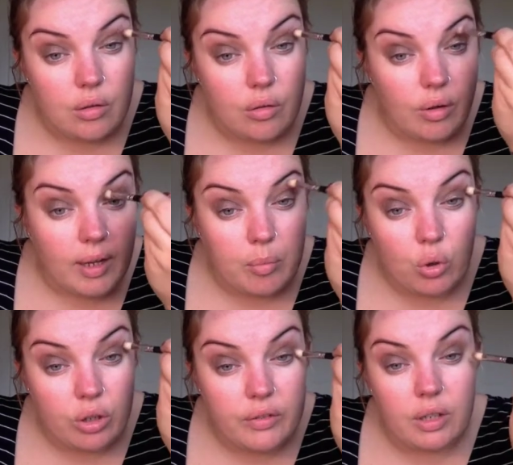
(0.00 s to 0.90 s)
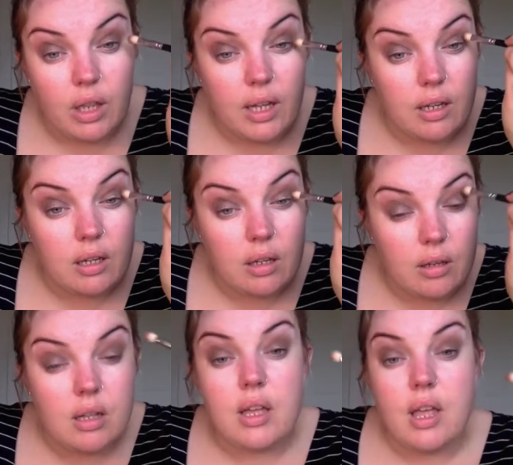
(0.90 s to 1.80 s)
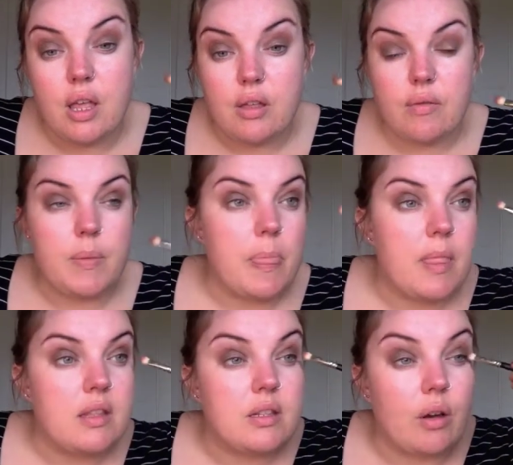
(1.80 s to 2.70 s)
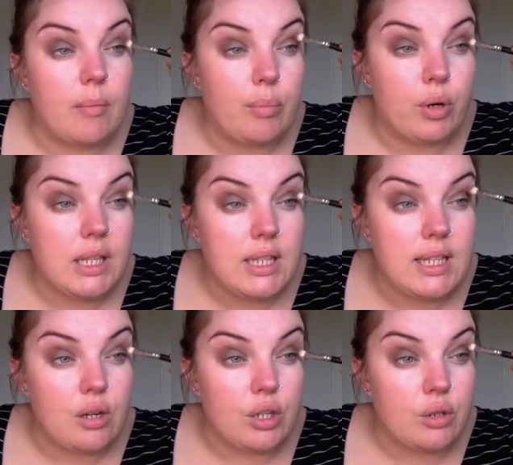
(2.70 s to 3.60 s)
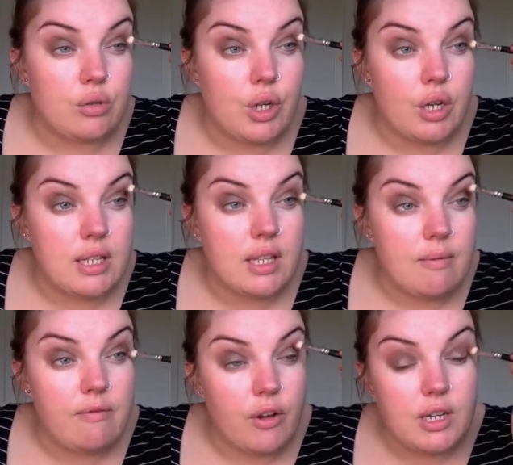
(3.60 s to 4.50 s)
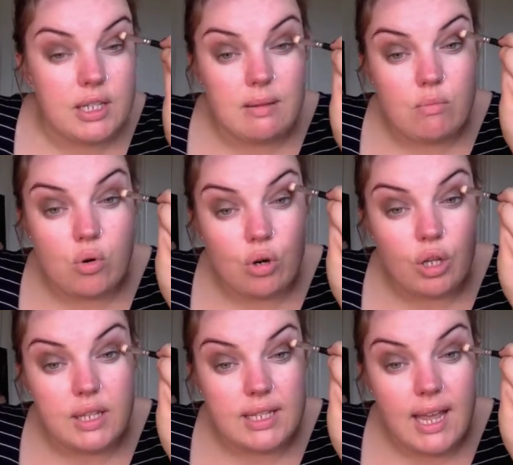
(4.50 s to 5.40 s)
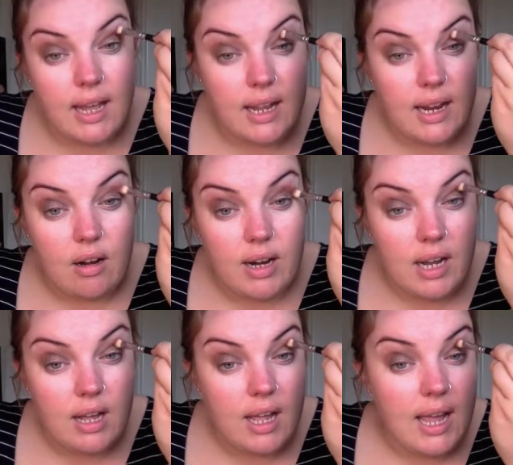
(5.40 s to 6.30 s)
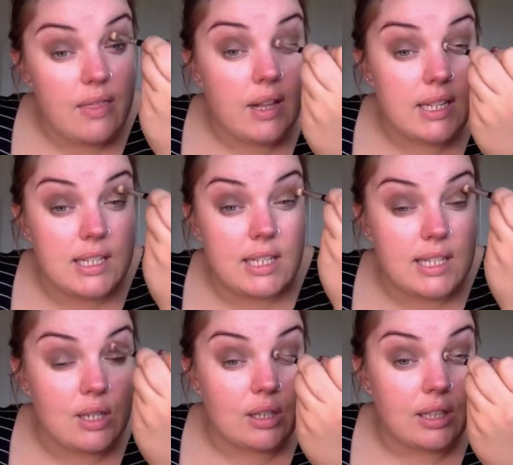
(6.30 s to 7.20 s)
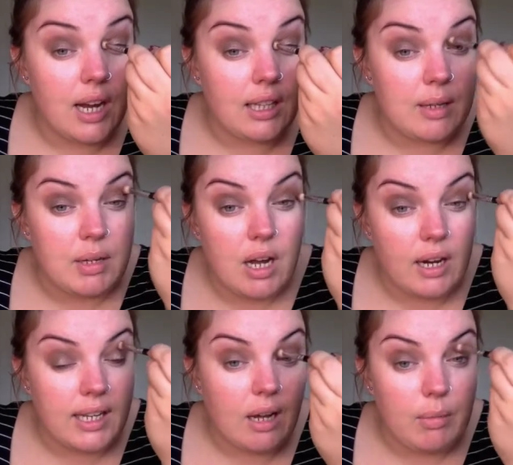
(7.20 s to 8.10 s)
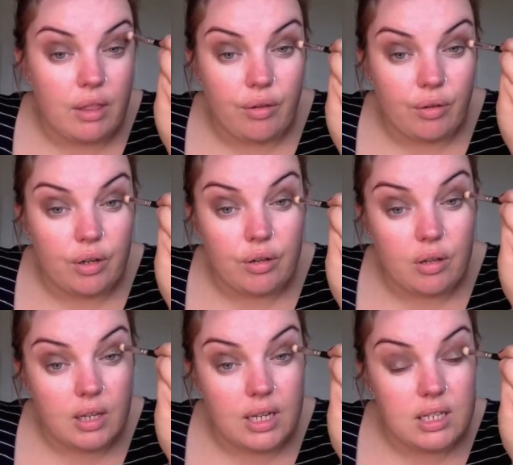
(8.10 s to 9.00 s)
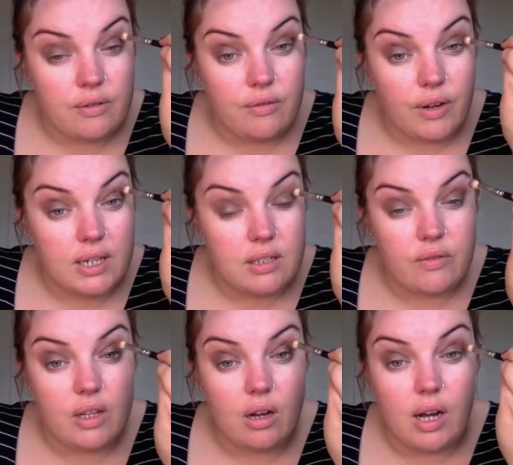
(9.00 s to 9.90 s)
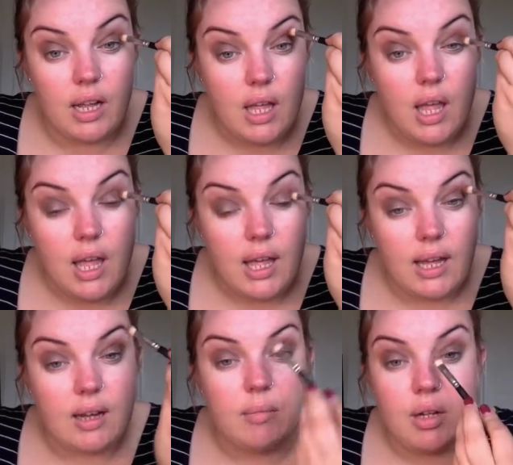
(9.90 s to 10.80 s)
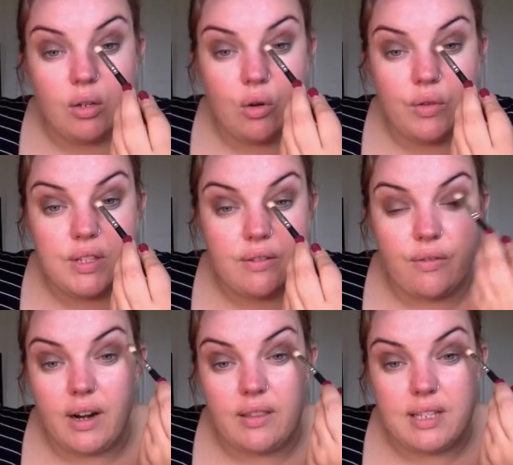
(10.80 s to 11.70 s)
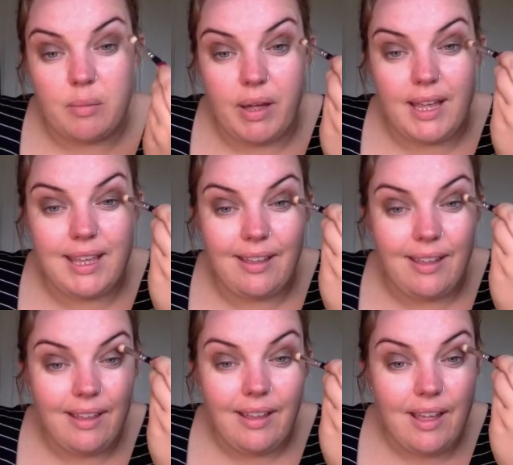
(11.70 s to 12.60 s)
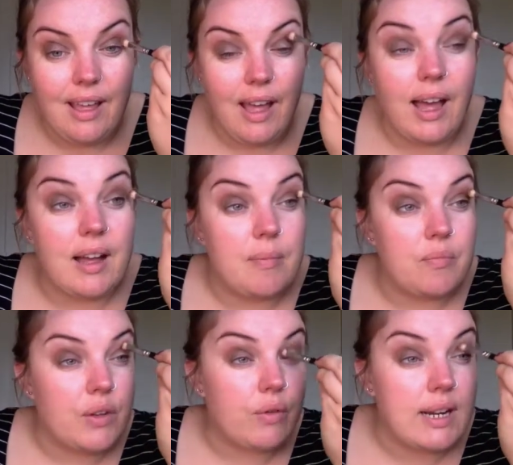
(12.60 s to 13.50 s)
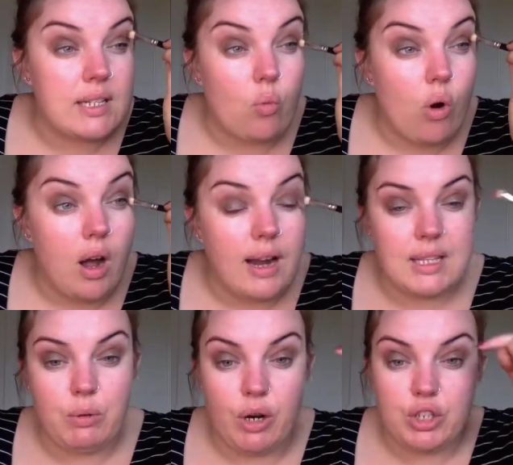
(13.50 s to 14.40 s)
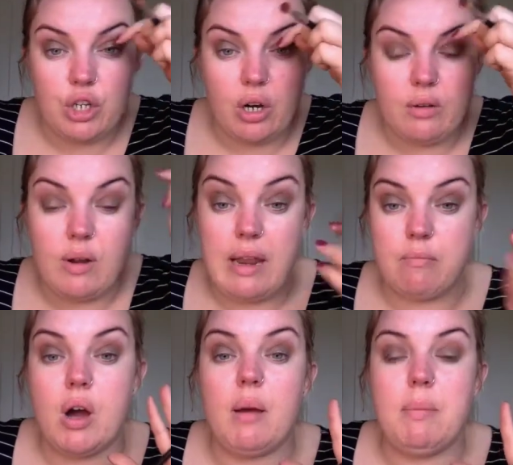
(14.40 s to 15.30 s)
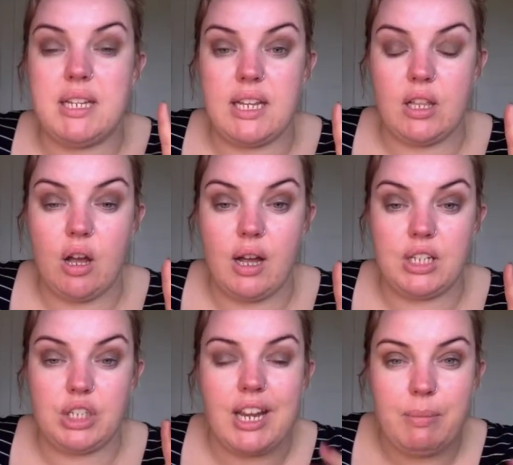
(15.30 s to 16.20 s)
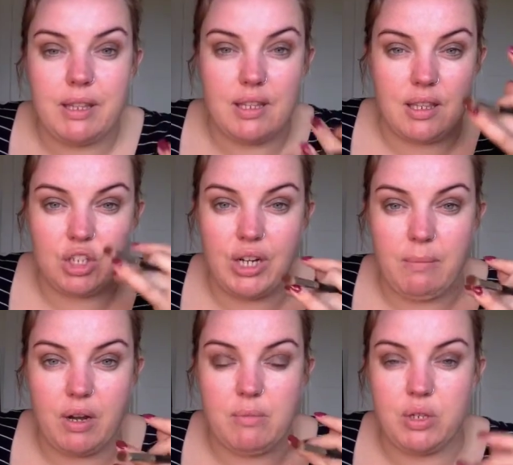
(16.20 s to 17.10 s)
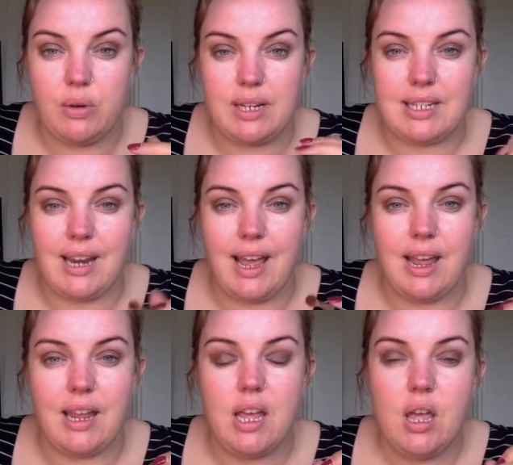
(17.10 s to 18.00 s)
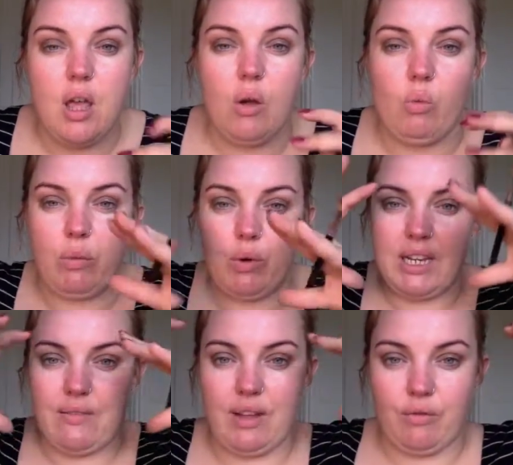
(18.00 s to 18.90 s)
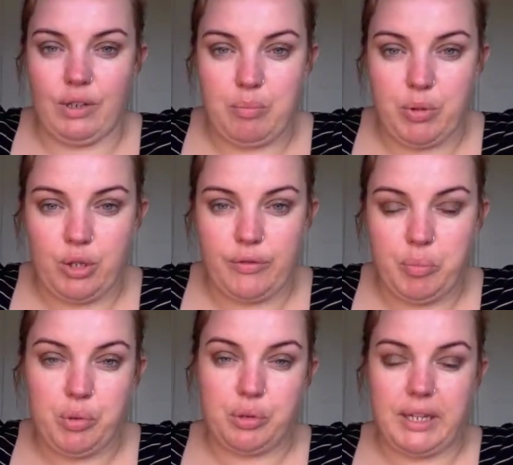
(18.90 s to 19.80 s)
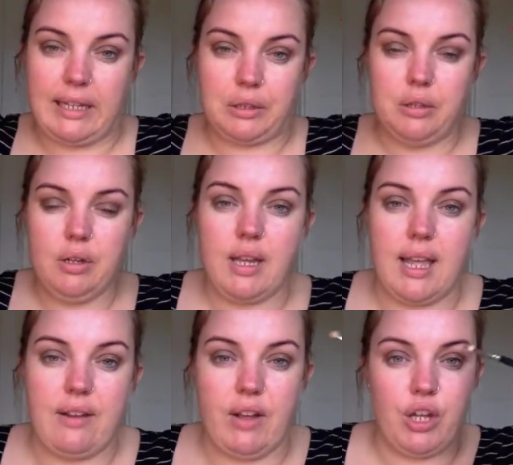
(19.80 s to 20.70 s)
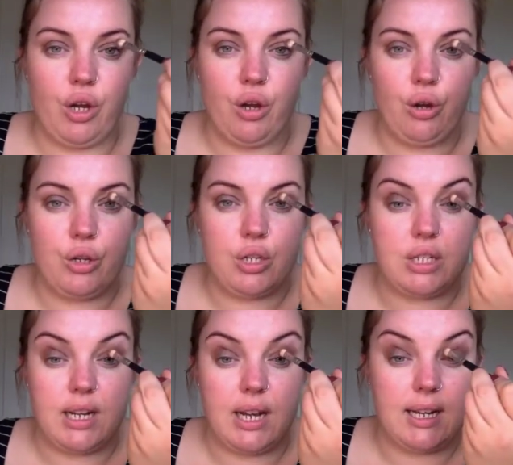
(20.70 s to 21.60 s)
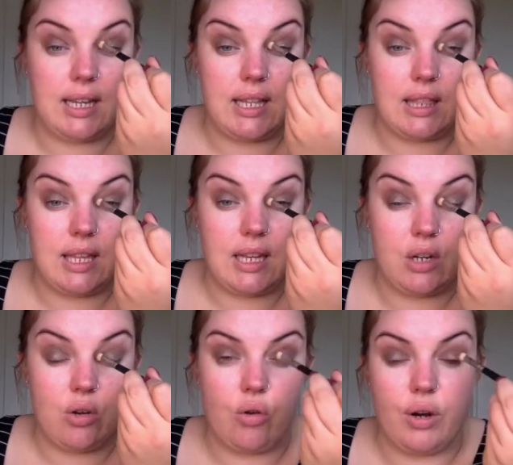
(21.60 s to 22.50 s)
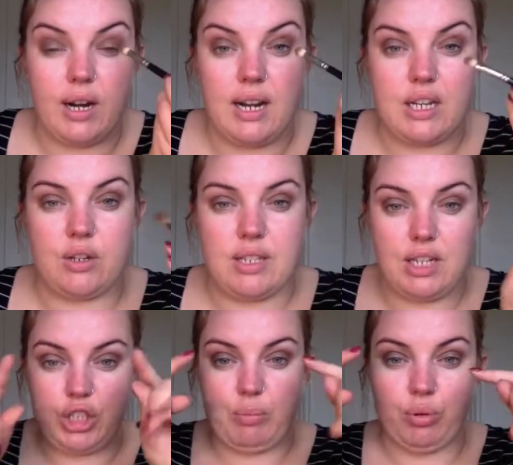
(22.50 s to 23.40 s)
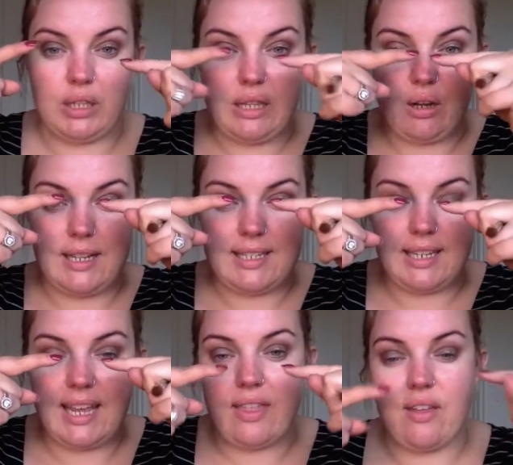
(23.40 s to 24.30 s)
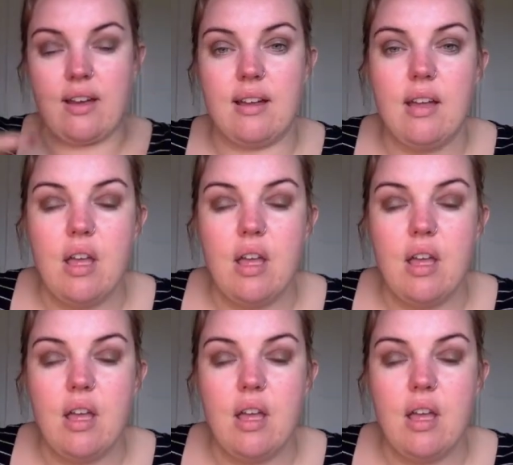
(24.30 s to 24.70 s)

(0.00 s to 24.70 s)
or add more if you like. So I'm putting this on. You'll notice that I'm focusing more on this outer area and then just sort of lightly kind of coming through into the front of the eye. I call this the front and the back. The reason why is we're not trying, in my particular eye shape and in the shape that I'm doing today, we want to give that really beautiful pulled out look. And if I go dark in the inner corner, you're essentially pulling the eyes together.